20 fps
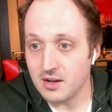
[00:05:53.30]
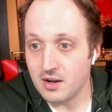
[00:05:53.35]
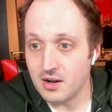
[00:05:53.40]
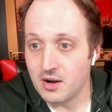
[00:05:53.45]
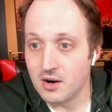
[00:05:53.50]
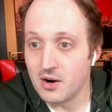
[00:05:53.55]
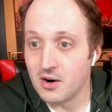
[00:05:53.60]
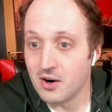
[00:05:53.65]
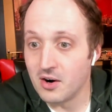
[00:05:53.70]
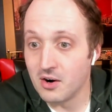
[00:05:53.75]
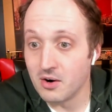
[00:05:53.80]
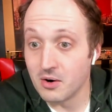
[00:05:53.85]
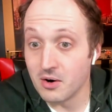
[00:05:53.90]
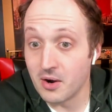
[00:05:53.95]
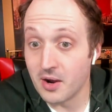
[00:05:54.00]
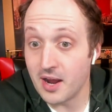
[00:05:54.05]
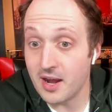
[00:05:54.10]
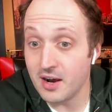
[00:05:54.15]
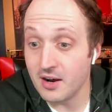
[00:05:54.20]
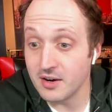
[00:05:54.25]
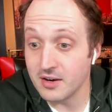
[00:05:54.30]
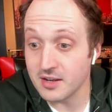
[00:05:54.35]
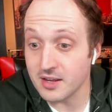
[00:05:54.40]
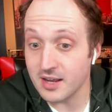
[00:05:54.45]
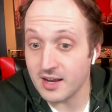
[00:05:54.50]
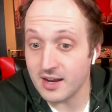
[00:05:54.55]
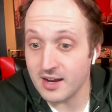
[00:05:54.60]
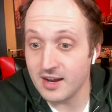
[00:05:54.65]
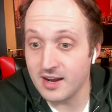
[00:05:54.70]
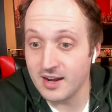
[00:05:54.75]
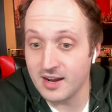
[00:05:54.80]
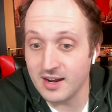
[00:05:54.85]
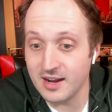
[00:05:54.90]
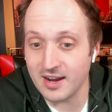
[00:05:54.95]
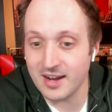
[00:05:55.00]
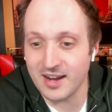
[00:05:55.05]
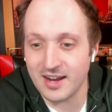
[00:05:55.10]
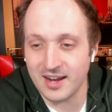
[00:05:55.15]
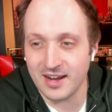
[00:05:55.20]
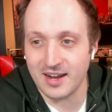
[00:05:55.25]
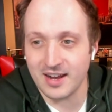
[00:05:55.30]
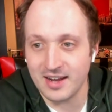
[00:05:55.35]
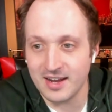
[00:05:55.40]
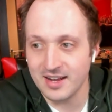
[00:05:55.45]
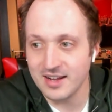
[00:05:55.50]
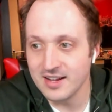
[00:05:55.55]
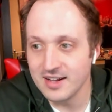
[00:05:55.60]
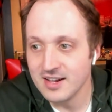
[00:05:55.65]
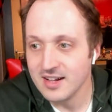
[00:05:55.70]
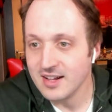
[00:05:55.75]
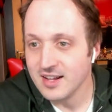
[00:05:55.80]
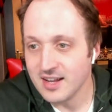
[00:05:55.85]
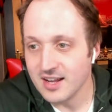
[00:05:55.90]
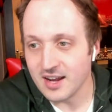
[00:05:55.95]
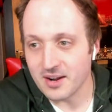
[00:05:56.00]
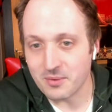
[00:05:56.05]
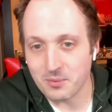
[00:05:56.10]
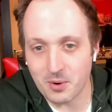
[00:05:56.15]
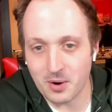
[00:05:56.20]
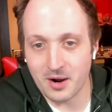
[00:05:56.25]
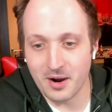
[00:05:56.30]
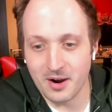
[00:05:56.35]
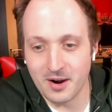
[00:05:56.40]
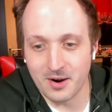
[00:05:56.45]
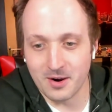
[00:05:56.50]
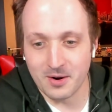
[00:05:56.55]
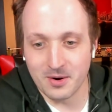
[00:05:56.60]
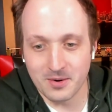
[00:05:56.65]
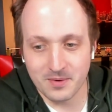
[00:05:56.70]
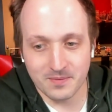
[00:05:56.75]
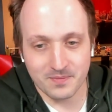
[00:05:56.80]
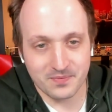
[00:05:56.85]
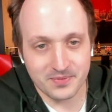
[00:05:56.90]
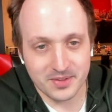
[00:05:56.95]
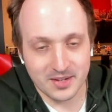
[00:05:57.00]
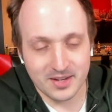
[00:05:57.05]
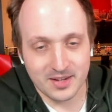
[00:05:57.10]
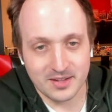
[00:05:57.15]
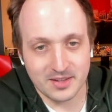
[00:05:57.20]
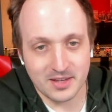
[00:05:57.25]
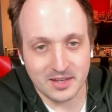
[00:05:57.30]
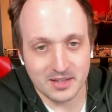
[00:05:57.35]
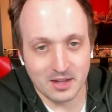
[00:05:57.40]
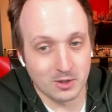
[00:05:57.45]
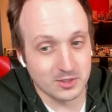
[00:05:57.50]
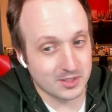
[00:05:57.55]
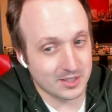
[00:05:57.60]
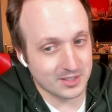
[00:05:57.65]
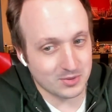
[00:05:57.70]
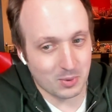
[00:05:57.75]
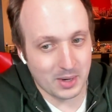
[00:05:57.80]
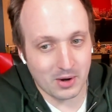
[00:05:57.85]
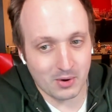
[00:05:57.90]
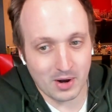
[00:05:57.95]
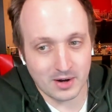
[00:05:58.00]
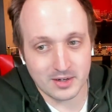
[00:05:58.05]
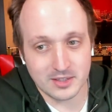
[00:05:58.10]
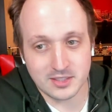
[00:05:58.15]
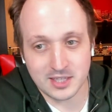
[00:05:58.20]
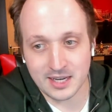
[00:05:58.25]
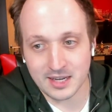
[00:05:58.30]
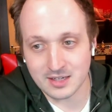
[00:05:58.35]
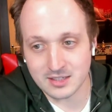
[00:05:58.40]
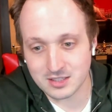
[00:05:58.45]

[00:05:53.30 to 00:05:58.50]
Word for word: Oh, hell yeah. Whoa. He loads his way around to teach.